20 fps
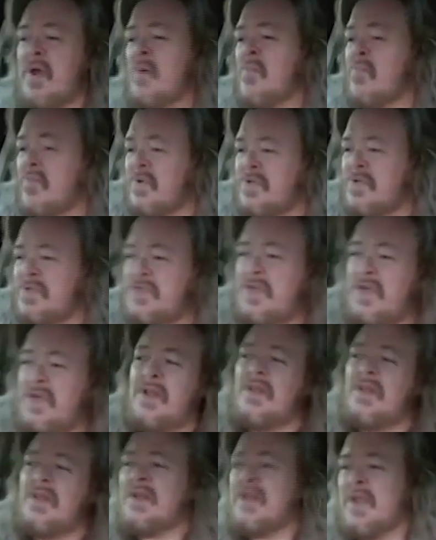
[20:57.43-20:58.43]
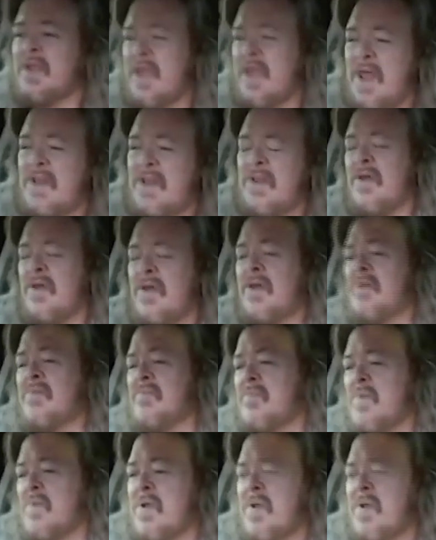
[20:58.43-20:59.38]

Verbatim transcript: Brazil and Kenya and